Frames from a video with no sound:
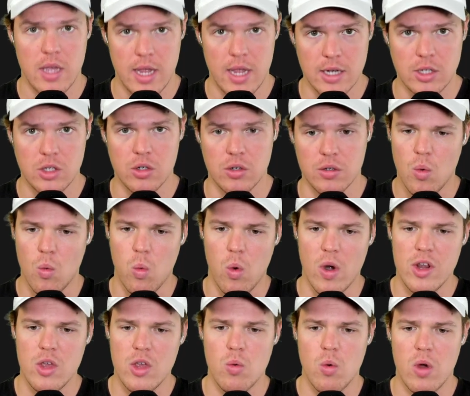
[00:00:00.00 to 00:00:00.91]
Enter. What
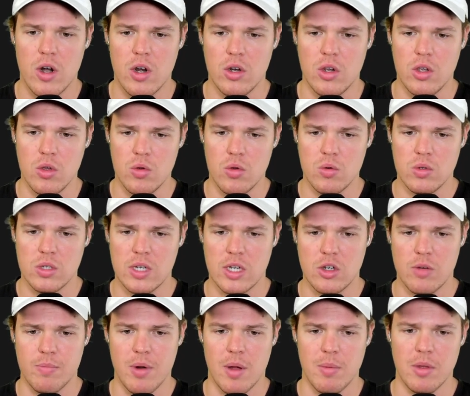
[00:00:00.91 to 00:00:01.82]
do you want to use as
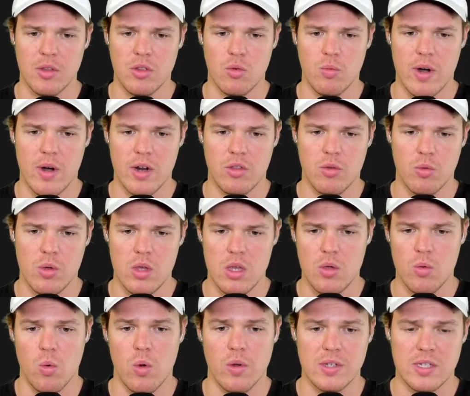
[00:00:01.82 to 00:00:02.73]
your public directory?
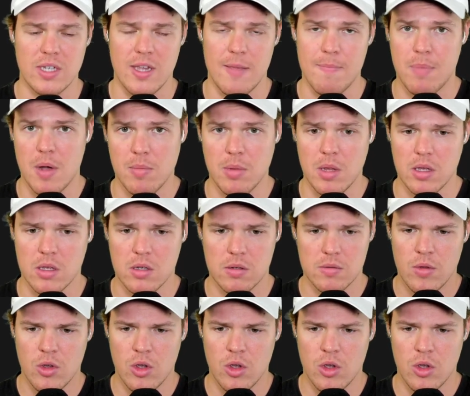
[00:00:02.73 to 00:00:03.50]
We'll say public.